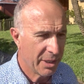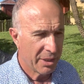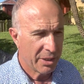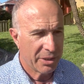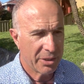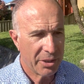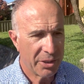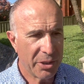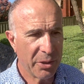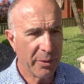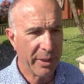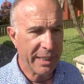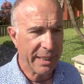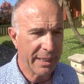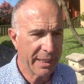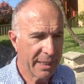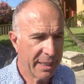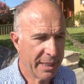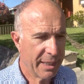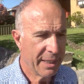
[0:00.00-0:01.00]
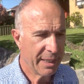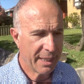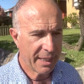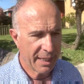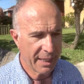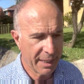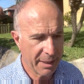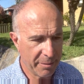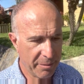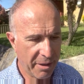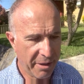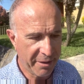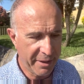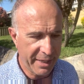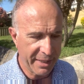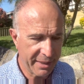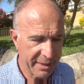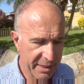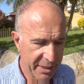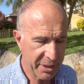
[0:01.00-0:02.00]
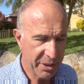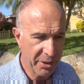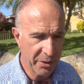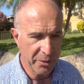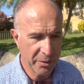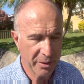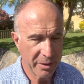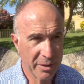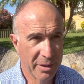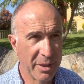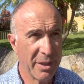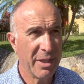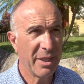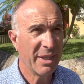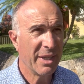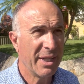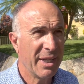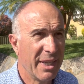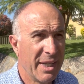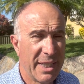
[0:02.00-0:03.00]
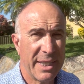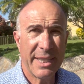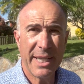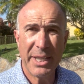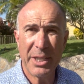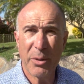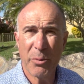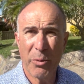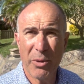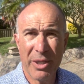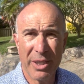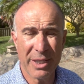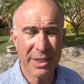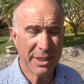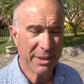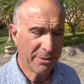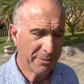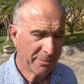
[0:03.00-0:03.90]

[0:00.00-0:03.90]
to doing the thing that you said you wouldn't.